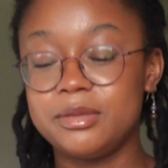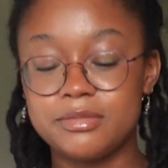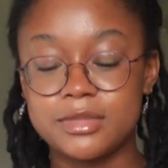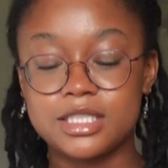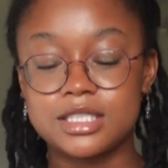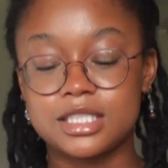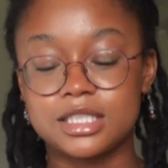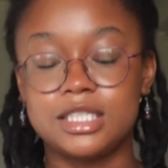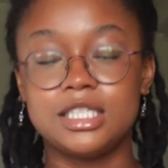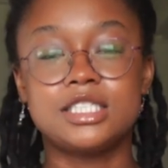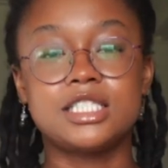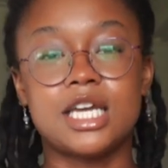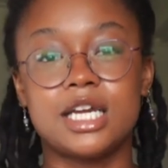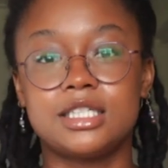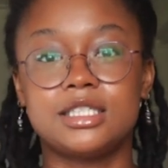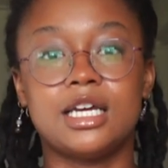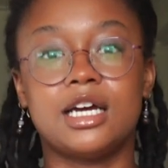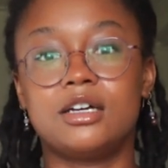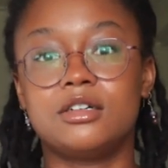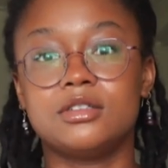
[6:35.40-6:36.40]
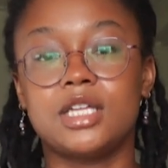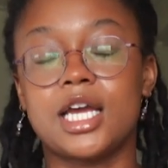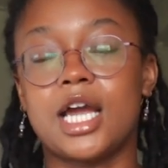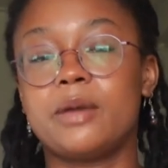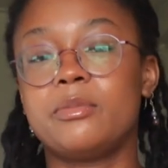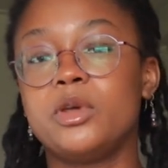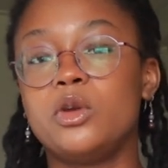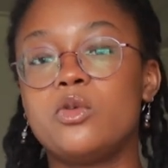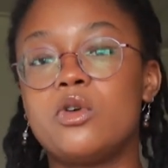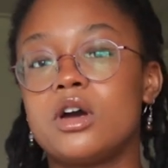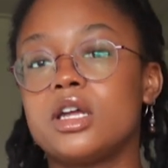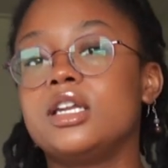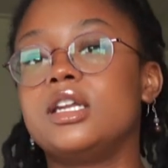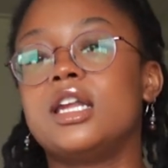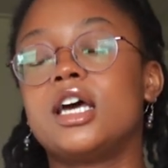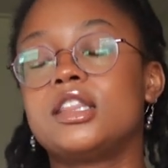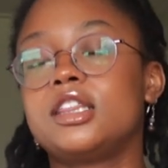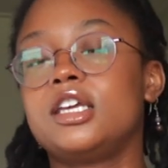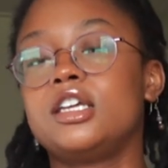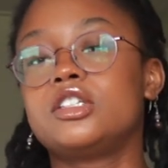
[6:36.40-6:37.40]
mentally checked out. Like I be wanting
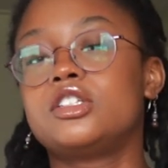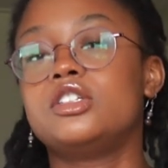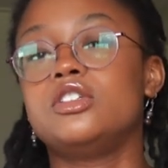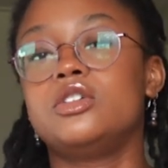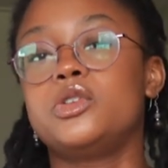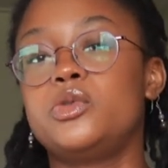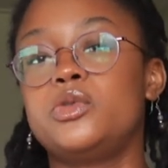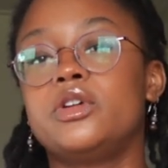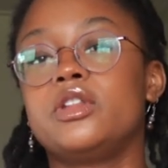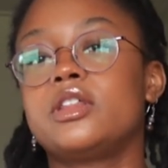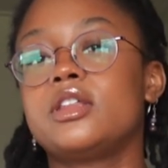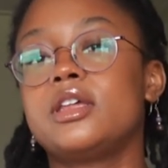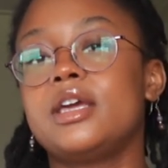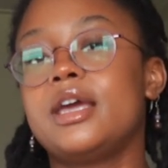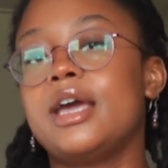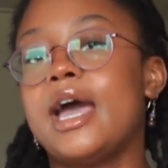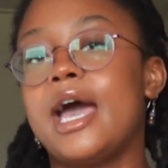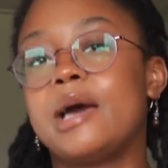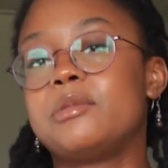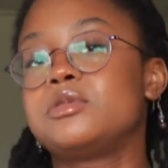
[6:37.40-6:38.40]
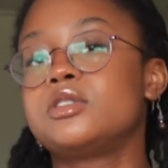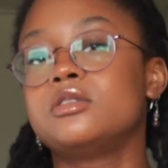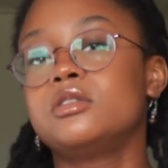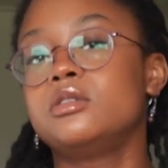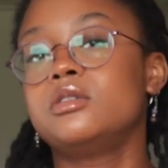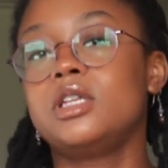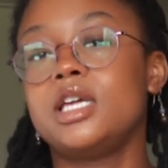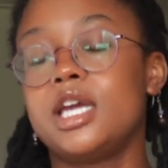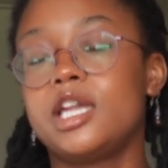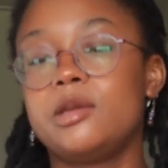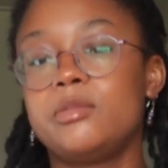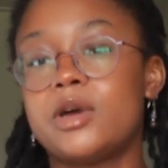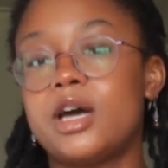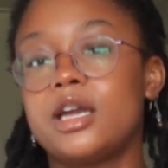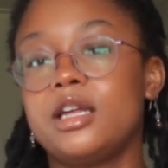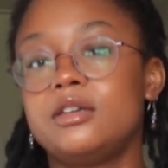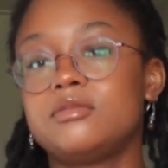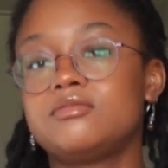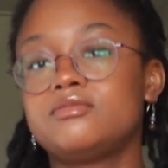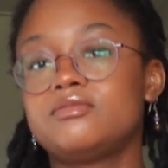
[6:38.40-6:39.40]
nothing to do with absolutely
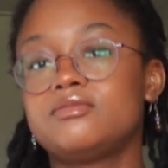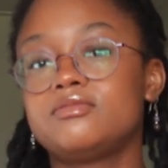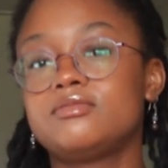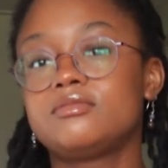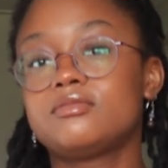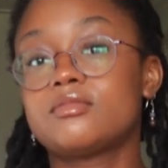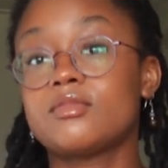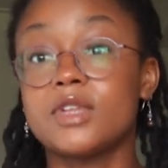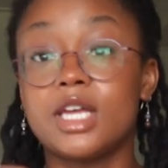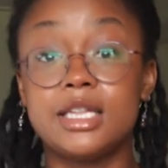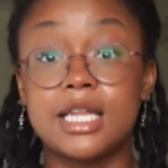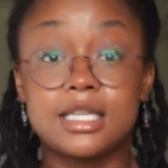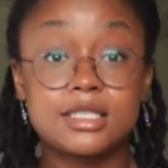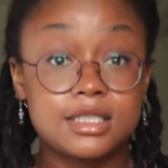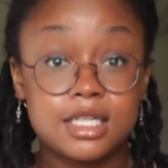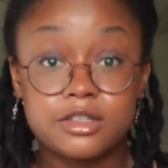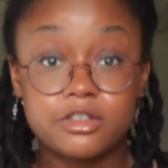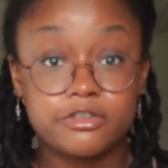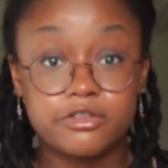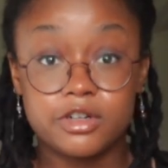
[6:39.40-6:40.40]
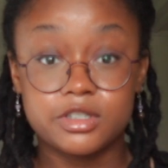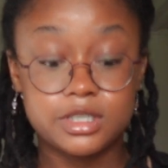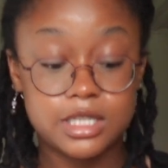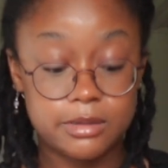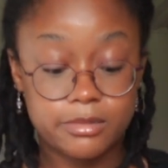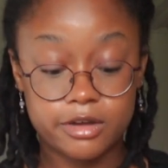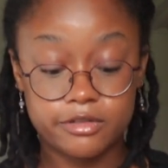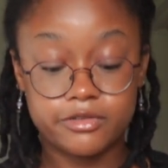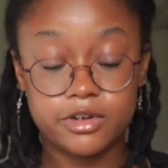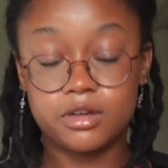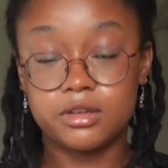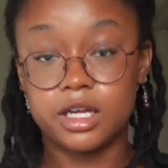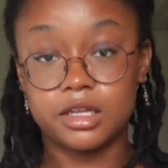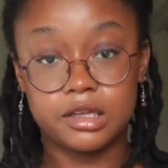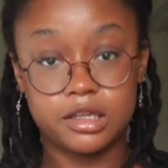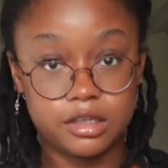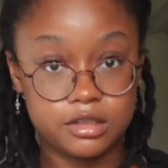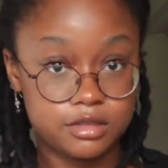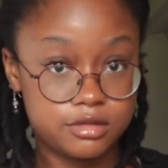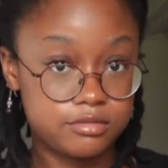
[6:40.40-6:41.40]
anybody. And that's not the first time I felt like
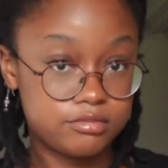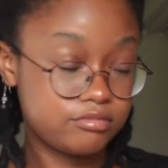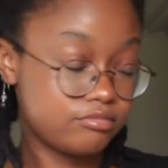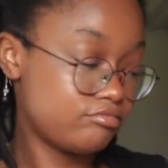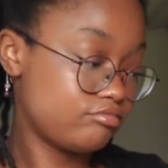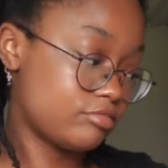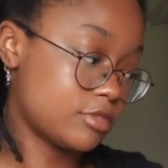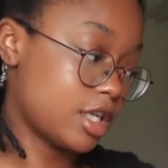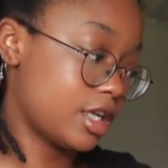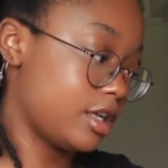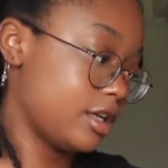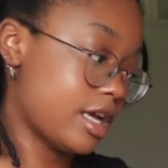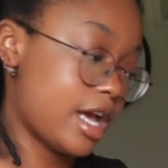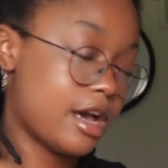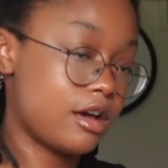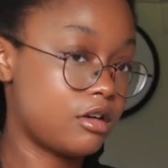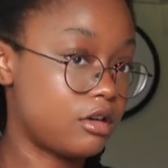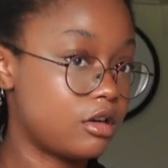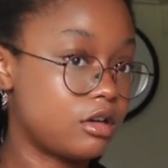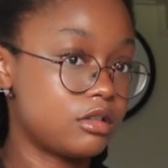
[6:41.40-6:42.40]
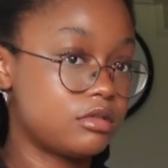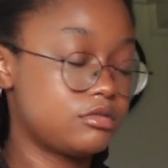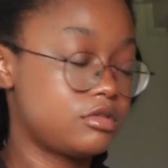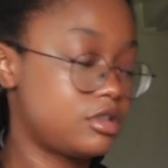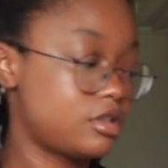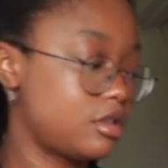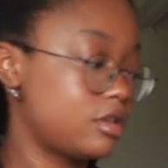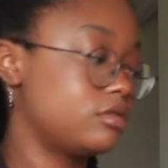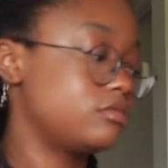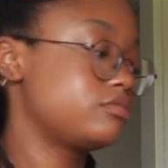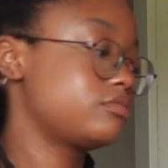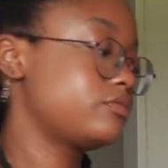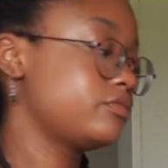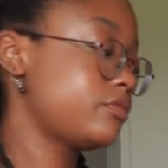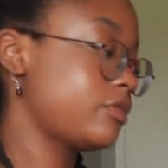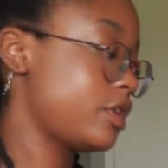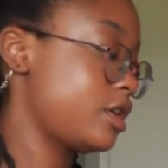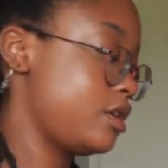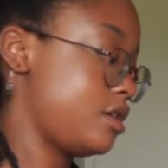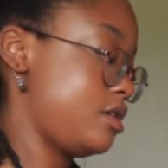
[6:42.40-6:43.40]
this, like at all. So
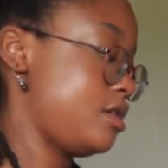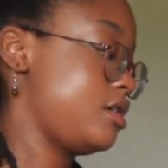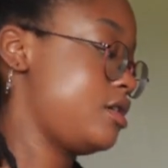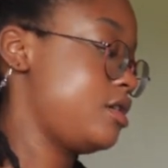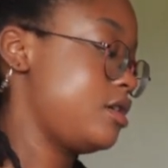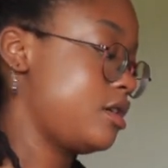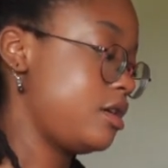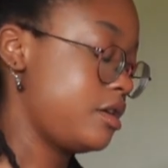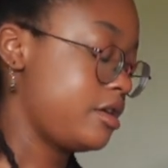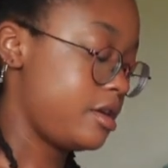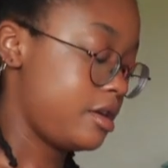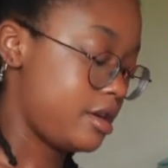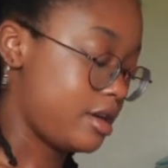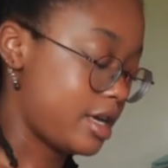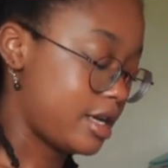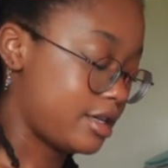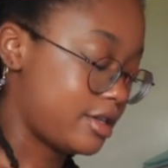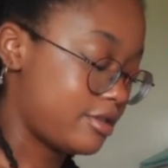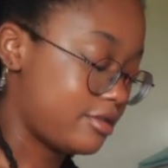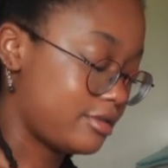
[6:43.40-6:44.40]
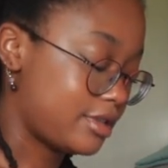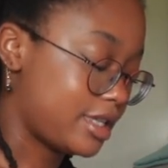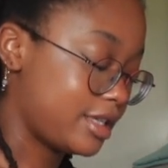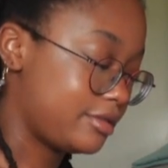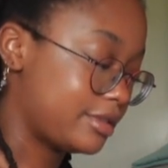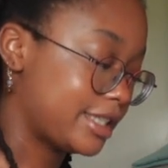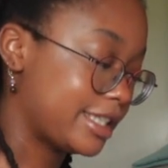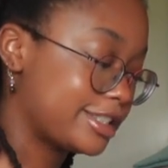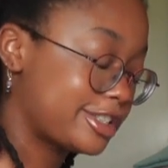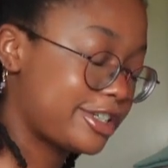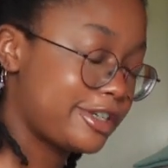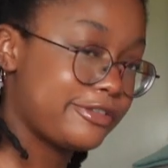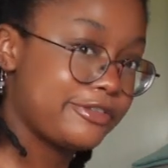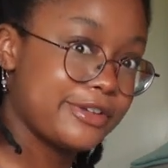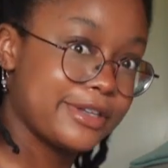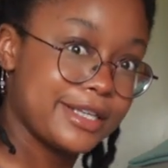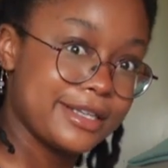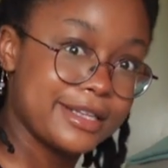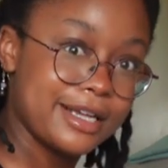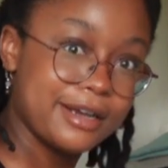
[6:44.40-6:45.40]
I don't like when I start
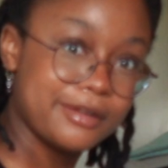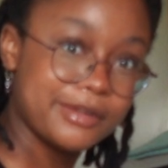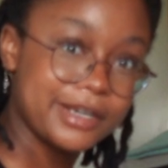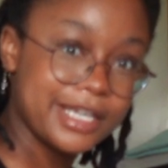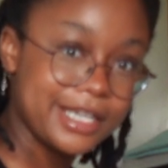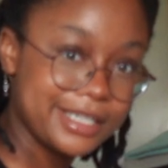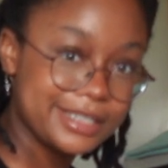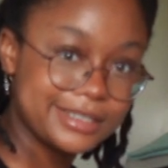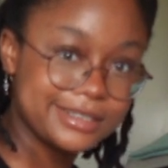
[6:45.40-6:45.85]
feeling that way,